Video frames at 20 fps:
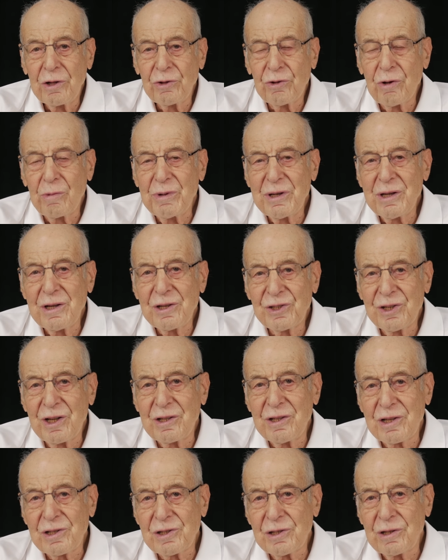to be a
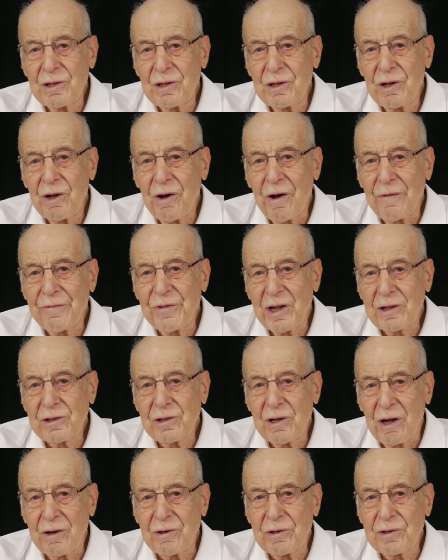citizen of that
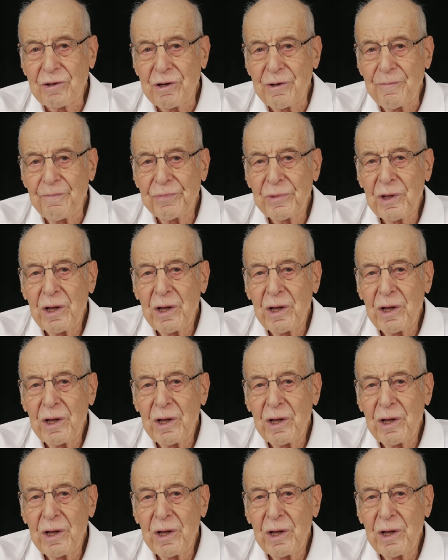country.